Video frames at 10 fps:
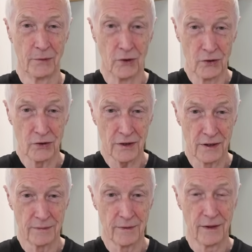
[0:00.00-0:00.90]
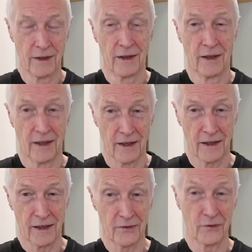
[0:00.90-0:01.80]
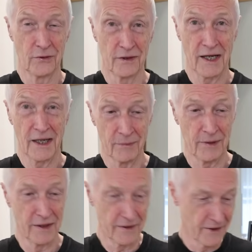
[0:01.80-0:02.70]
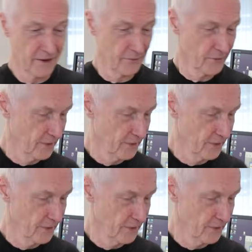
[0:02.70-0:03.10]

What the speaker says: But it doesn't happen like that.